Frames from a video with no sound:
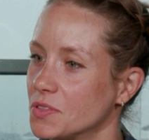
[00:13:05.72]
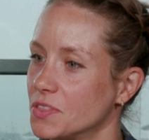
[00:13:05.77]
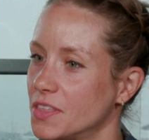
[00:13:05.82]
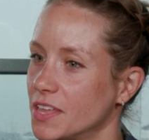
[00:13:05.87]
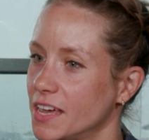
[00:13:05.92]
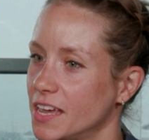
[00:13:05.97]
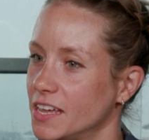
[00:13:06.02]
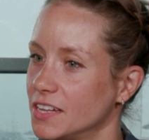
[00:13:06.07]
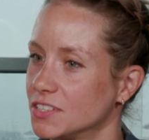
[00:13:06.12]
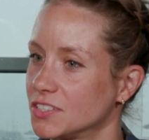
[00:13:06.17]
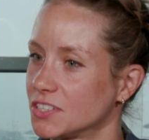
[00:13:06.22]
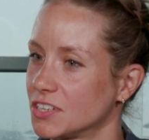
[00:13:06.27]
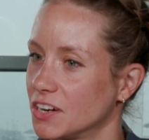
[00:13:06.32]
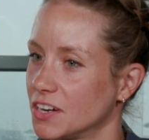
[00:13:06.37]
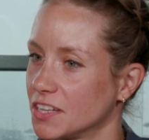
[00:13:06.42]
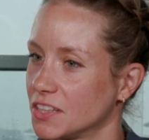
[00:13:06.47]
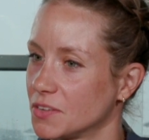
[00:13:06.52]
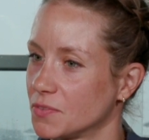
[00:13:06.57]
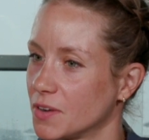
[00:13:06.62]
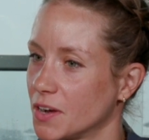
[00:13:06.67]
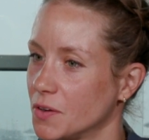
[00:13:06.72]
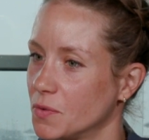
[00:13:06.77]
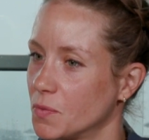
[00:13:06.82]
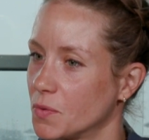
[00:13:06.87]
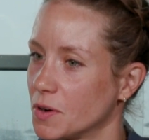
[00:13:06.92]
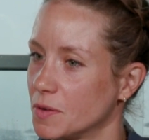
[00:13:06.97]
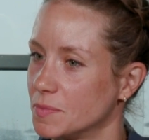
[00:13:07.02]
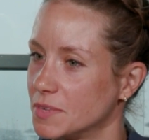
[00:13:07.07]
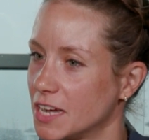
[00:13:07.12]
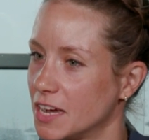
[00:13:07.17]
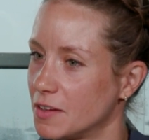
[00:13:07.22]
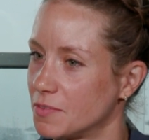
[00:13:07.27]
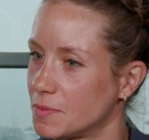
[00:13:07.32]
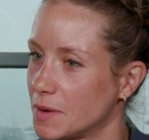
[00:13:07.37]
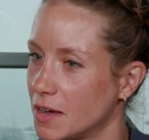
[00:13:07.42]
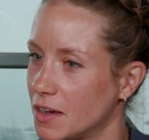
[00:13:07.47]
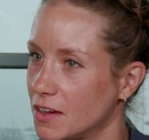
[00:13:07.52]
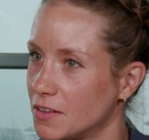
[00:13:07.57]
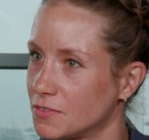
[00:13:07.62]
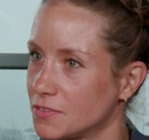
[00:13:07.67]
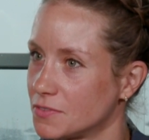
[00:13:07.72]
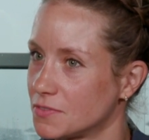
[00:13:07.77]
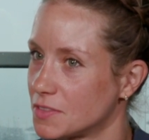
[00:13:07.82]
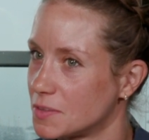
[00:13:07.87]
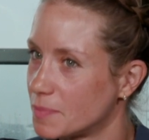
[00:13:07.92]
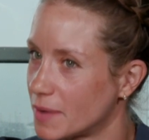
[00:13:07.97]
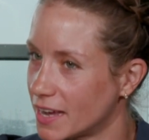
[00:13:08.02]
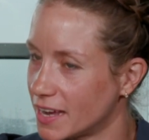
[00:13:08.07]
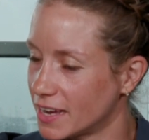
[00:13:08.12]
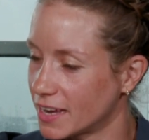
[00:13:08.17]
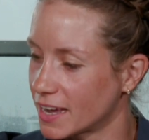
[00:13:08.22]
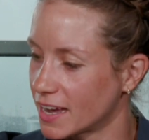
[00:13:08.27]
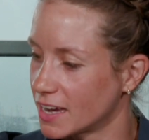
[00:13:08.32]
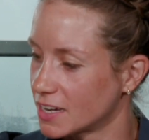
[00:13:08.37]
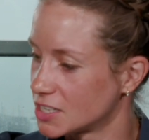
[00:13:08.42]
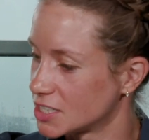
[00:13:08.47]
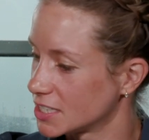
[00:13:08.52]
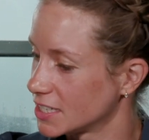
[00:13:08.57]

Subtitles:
that starting the run warmed up off of the bike actually